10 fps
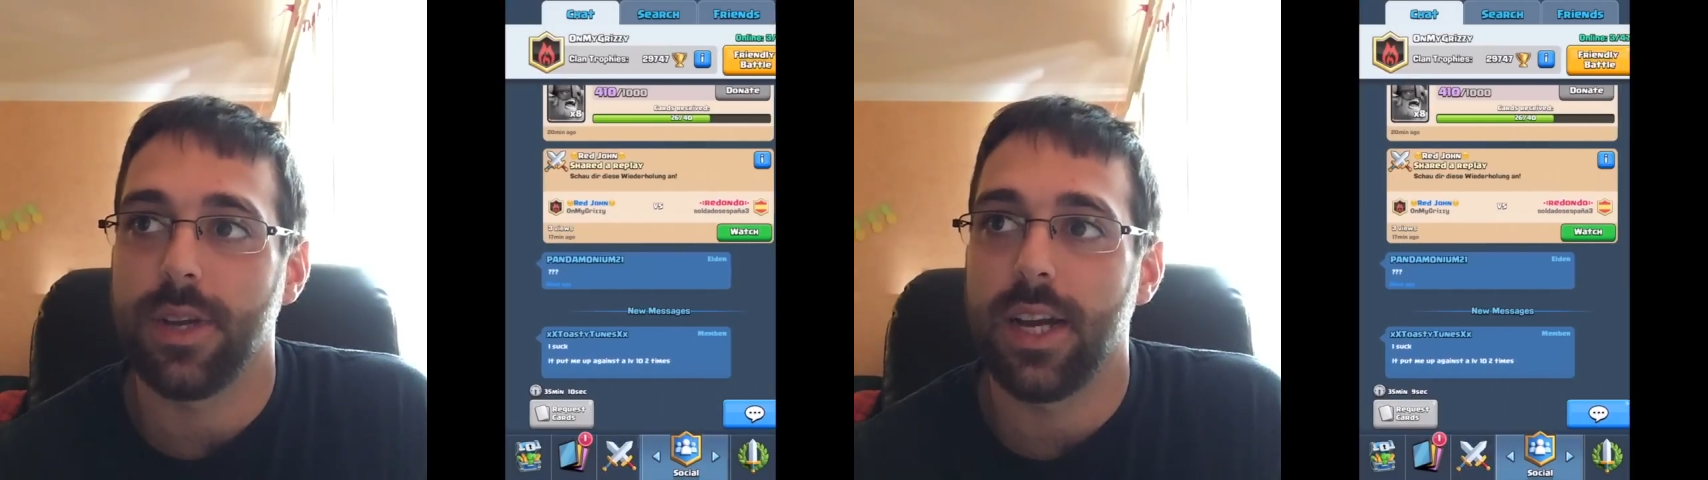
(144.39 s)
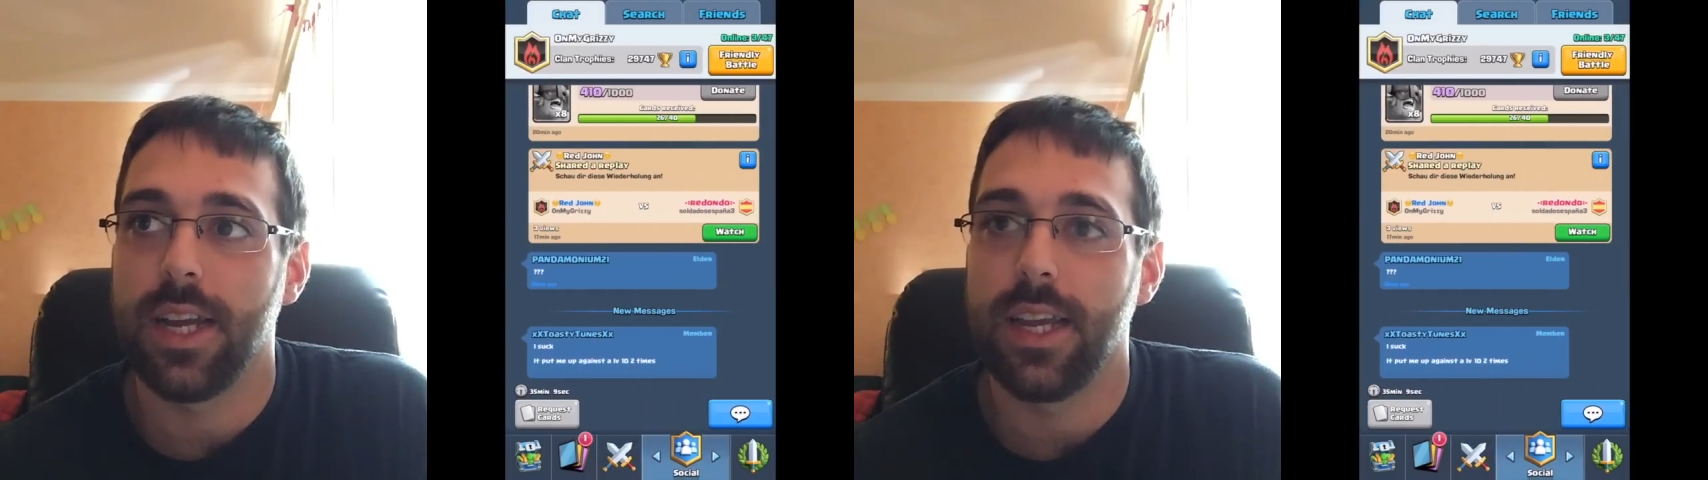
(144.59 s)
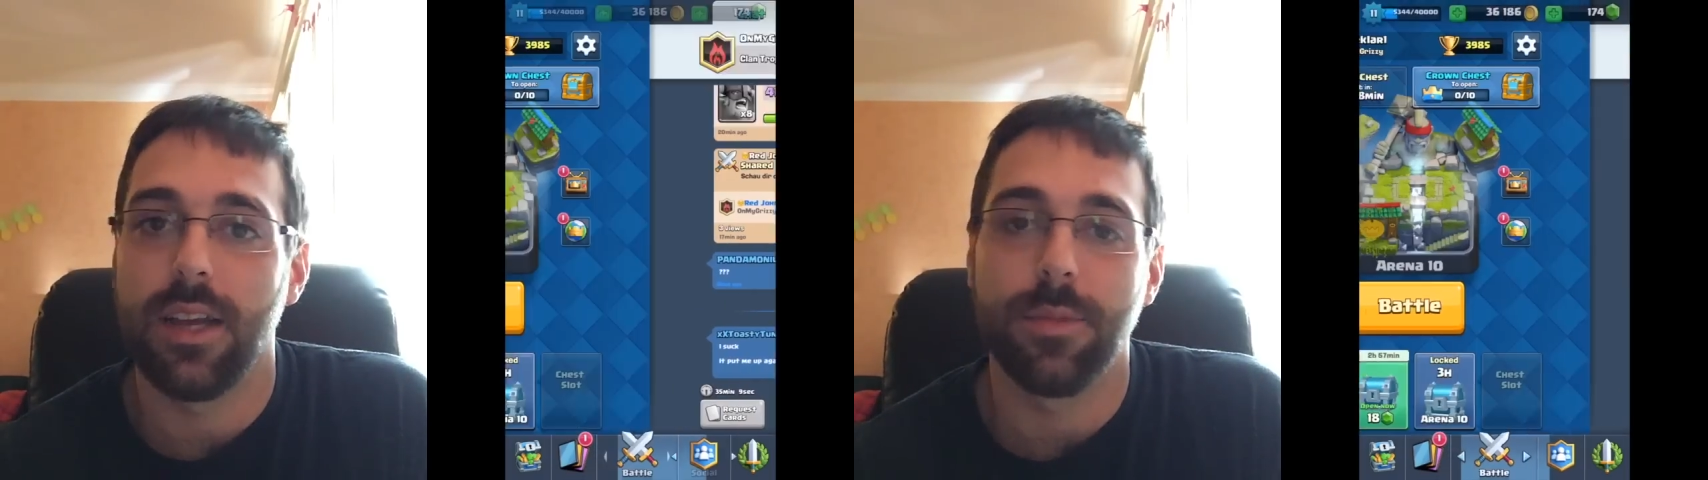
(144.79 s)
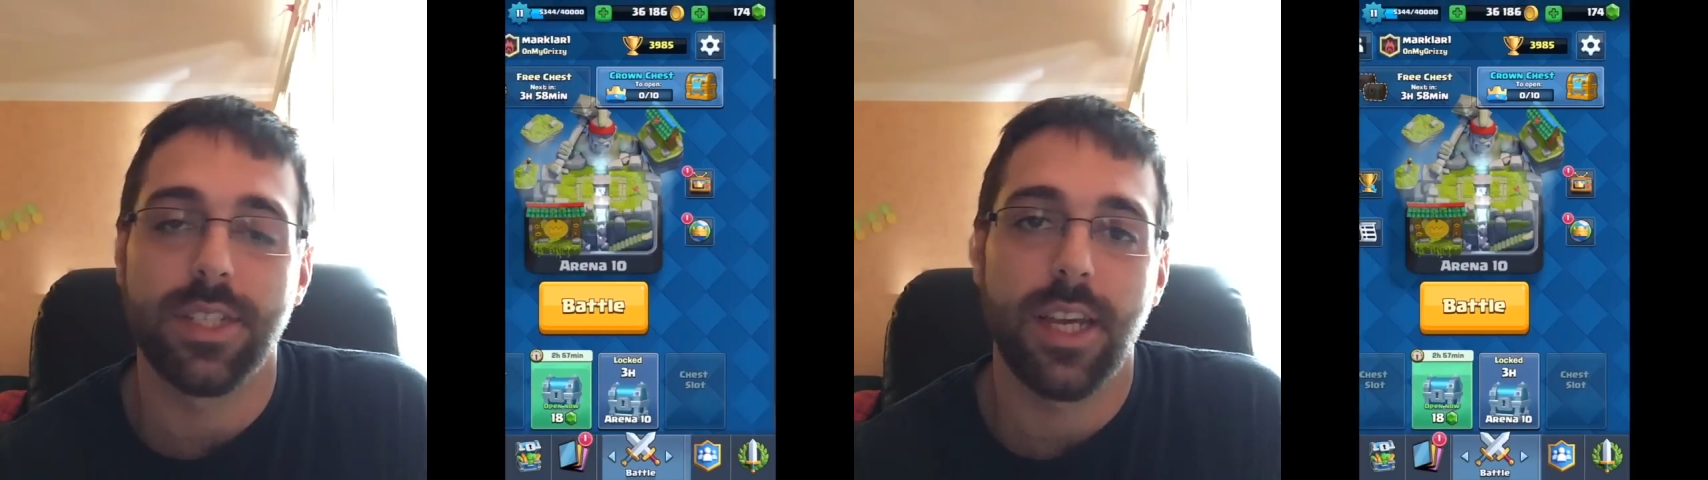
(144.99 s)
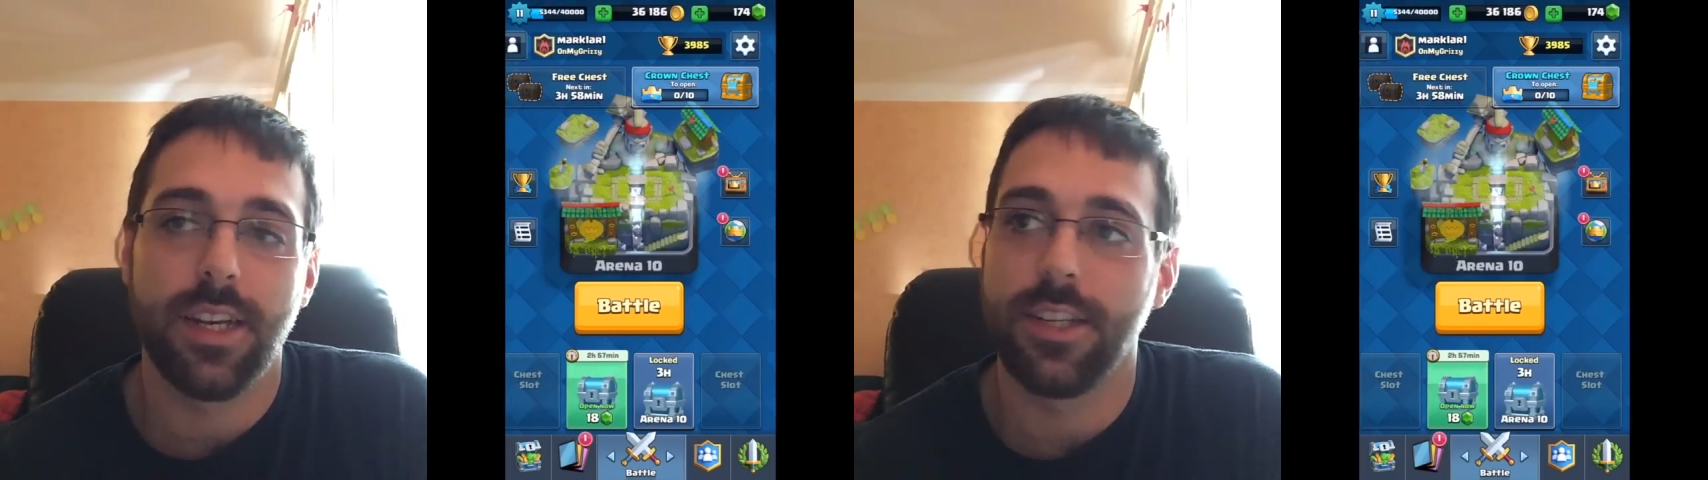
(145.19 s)
I am
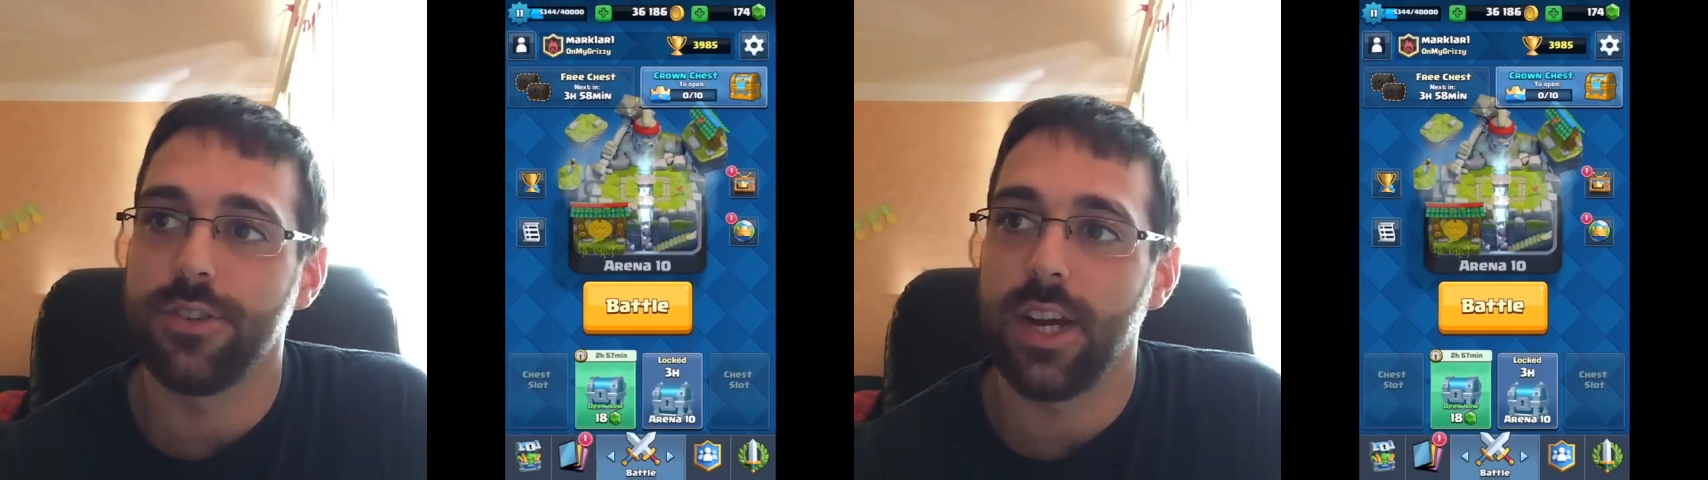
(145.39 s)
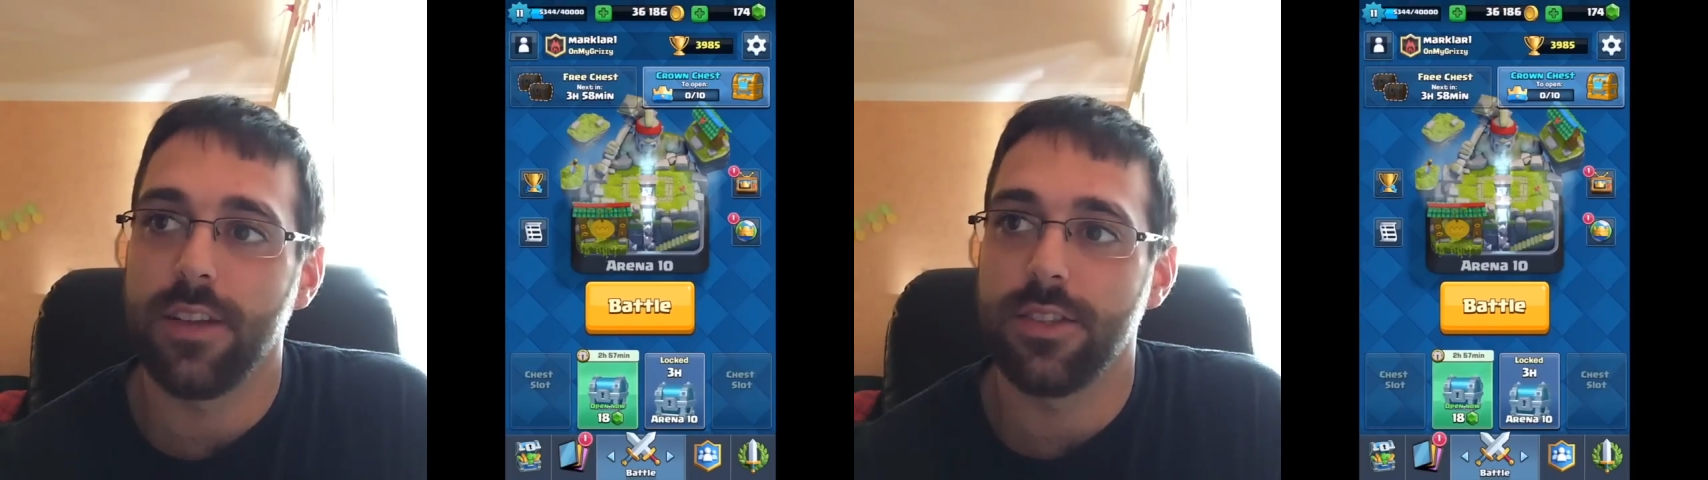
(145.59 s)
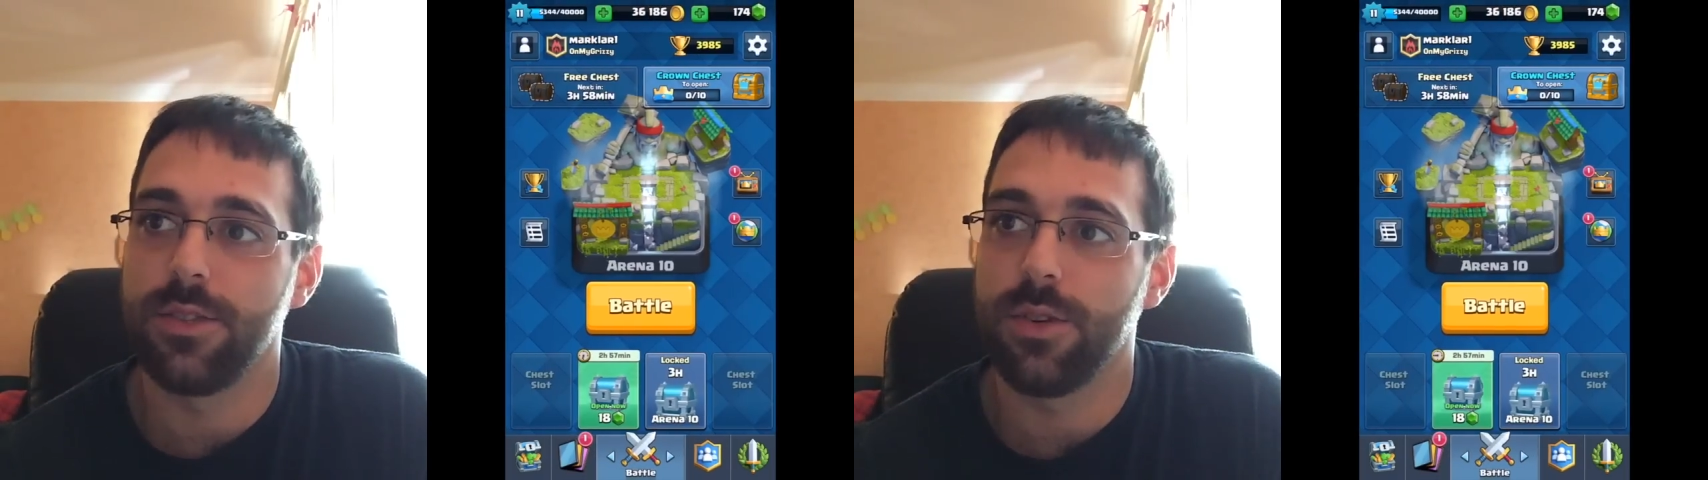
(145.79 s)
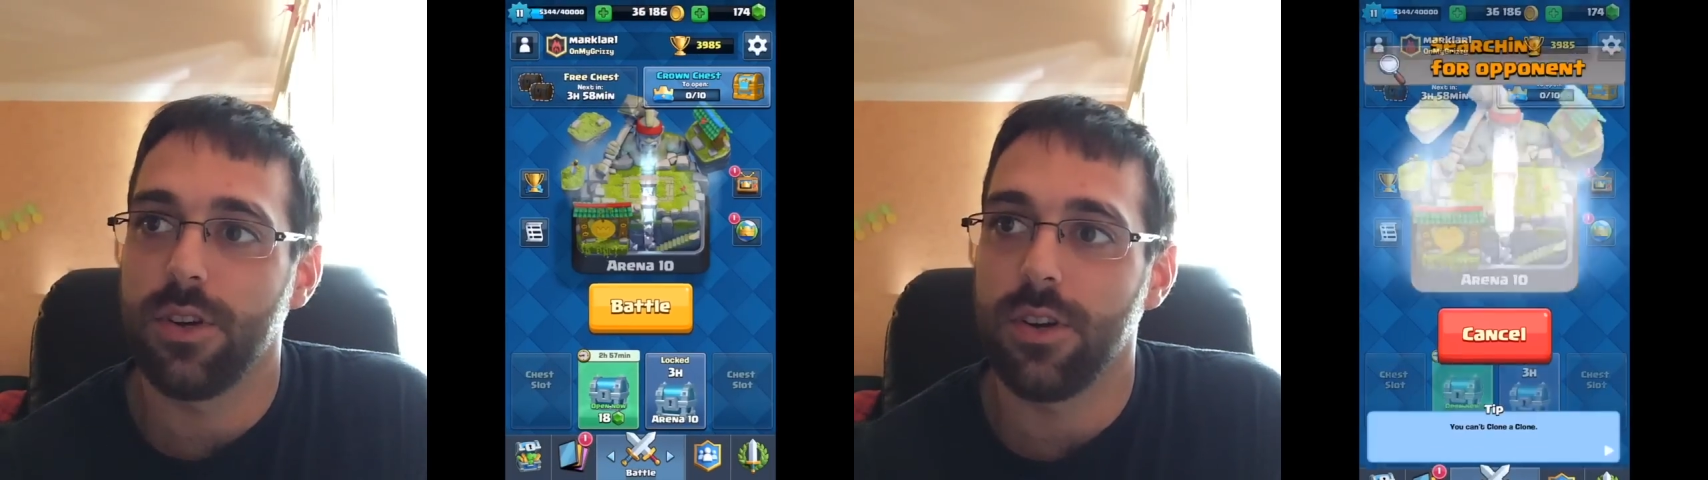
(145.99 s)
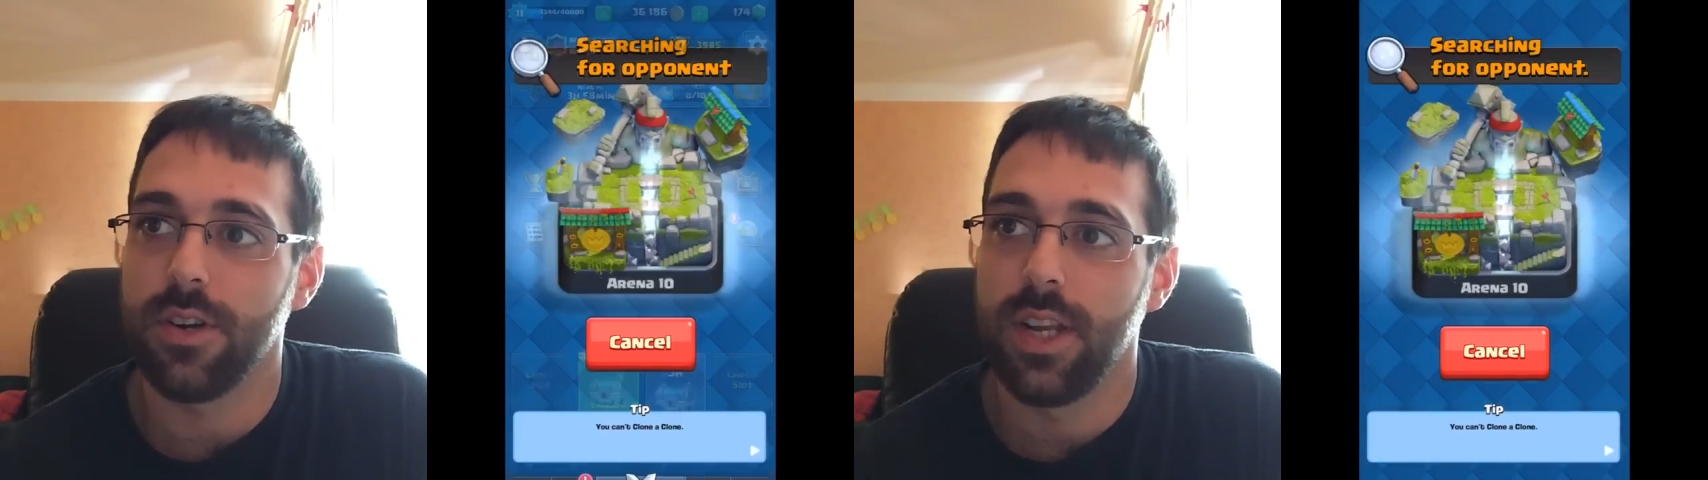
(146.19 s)
excited to try out this new
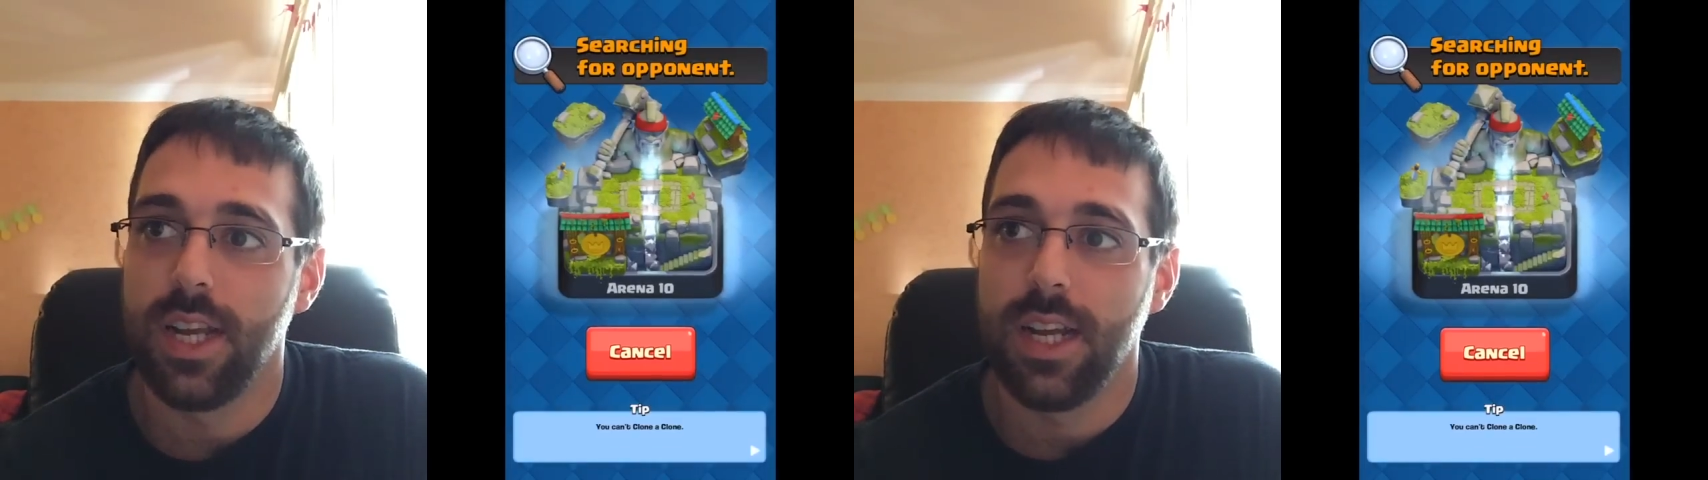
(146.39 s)
card.